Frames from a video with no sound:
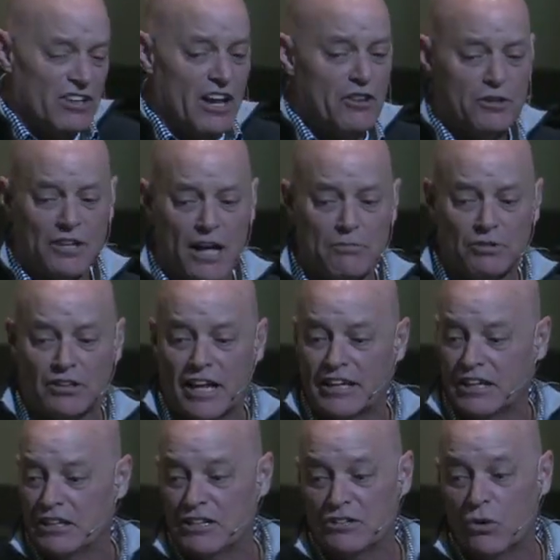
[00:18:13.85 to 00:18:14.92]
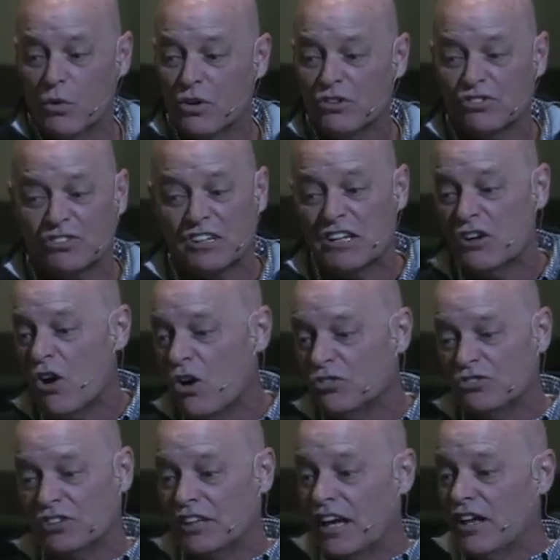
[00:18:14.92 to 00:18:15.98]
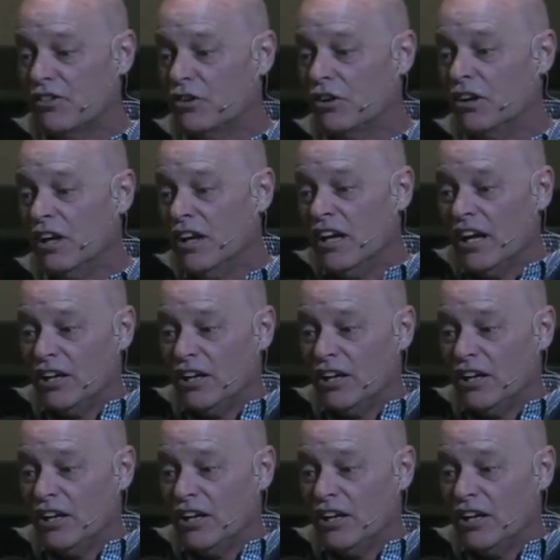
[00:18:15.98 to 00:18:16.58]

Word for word: And other times he like ignores sin altogether.